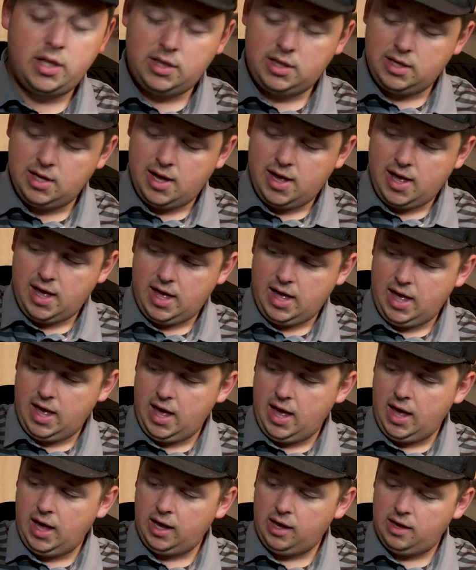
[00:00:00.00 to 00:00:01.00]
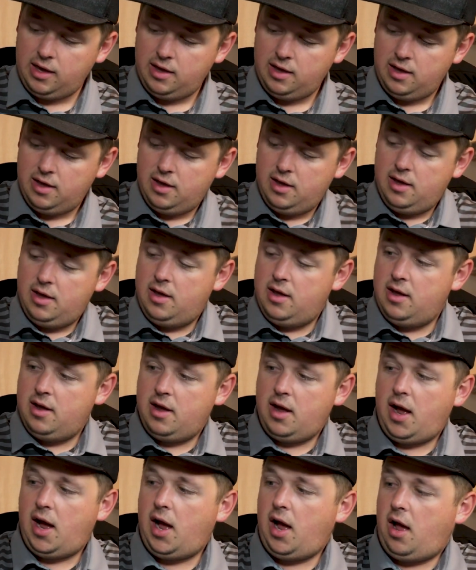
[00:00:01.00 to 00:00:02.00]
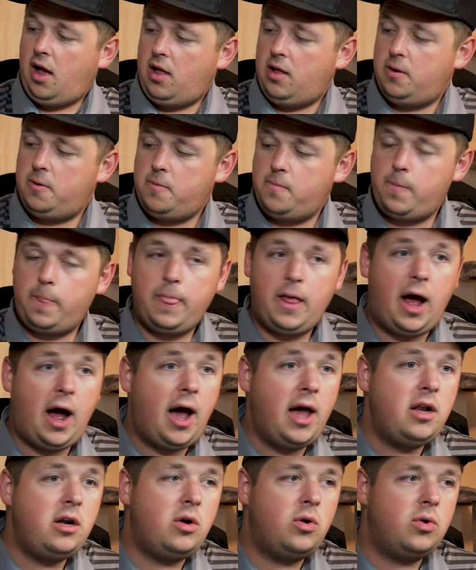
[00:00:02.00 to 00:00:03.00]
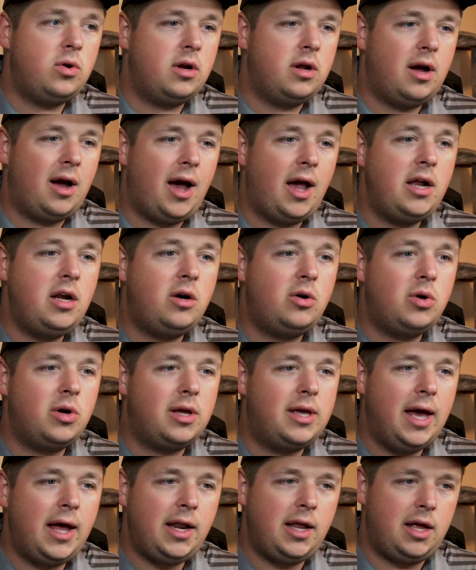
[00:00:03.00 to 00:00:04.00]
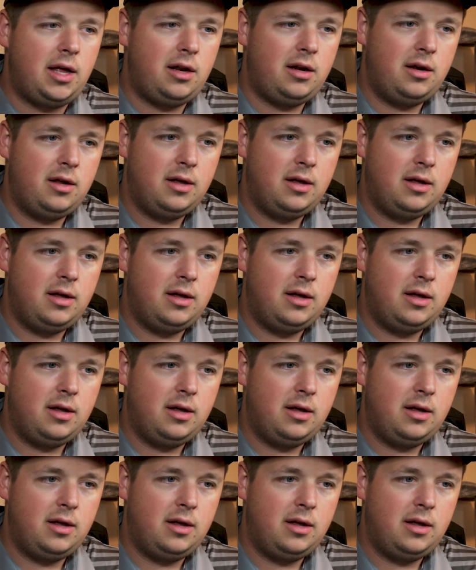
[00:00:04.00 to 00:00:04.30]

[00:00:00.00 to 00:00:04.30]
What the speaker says: the heck? How? I don't get it.